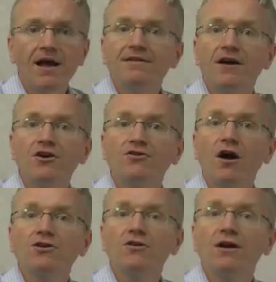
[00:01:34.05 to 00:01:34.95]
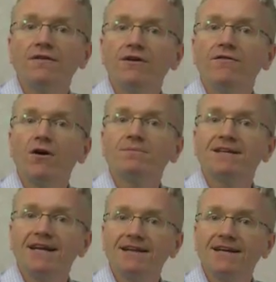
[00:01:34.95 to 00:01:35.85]
Tell your doctor if you develop
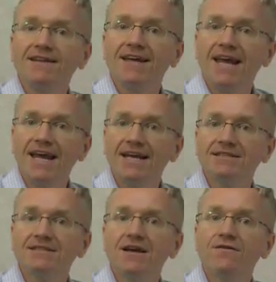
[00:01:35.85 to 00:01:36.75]
tingling in the hands,